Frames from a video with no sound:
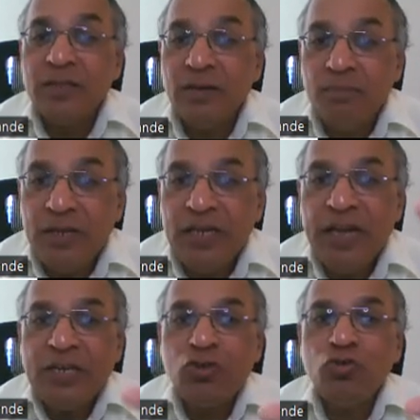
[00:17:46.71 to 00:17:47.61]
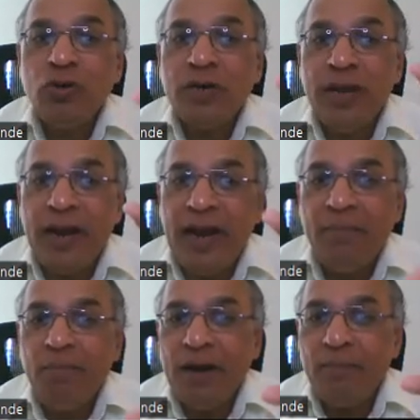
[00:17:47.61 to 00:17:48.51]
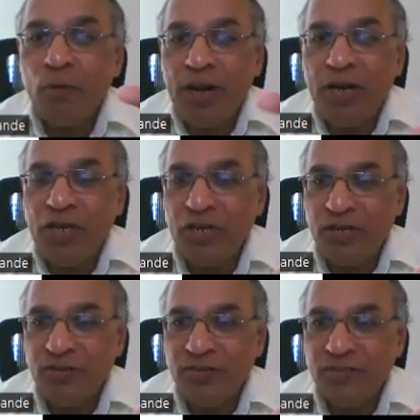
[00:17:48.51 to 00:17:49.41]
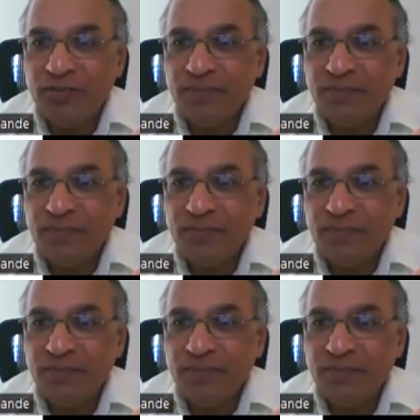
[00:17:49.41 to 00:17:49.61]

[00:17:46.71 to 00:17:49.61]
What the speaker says: the miniature end plate potentials,